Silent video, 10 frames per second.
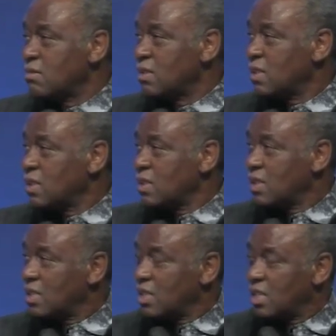
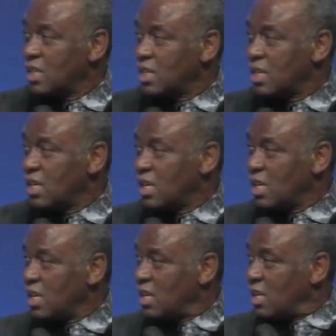
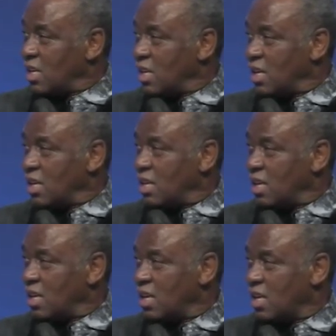
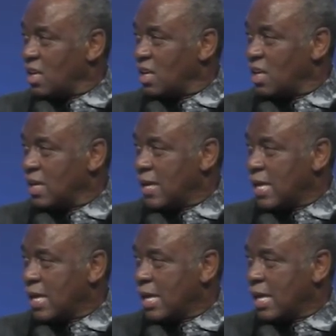No one is speaking in this clip.